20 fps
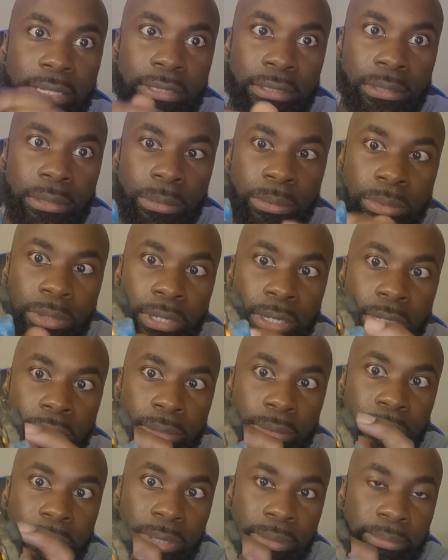has an
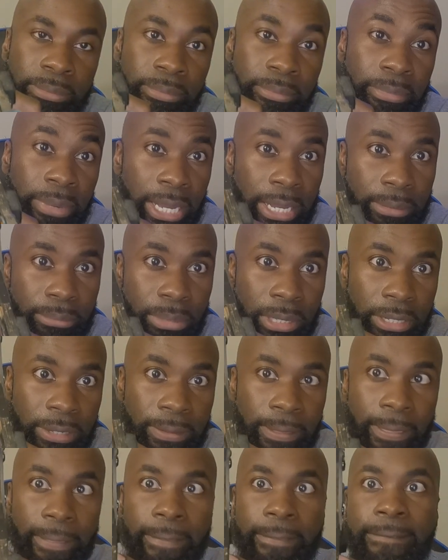aluminum back
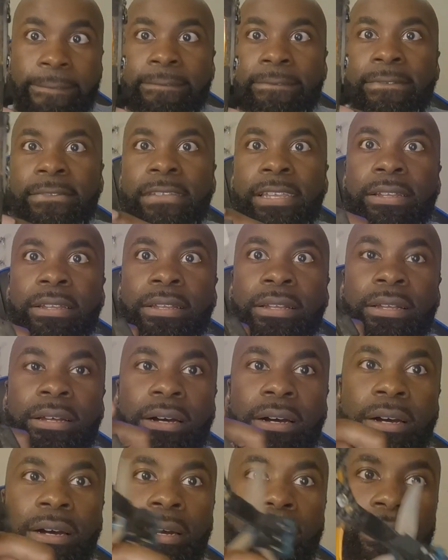plate.
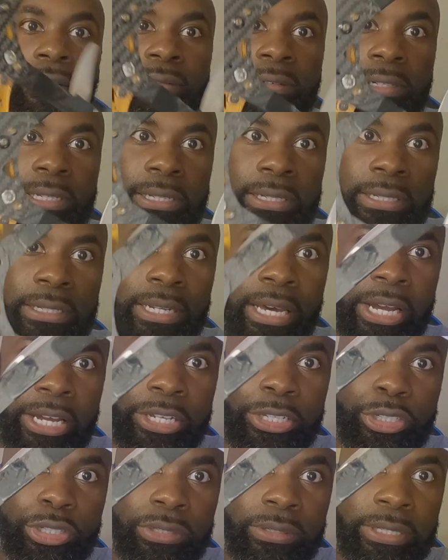Really
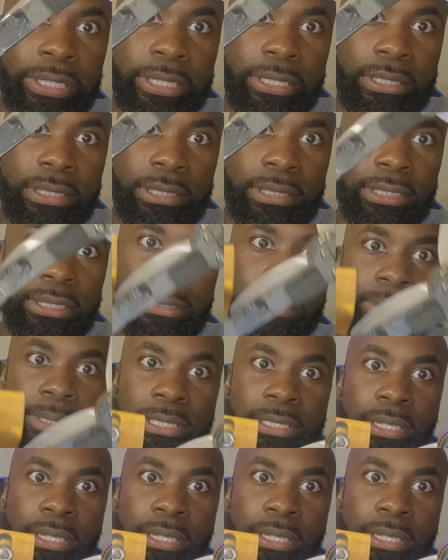nice, unique, slim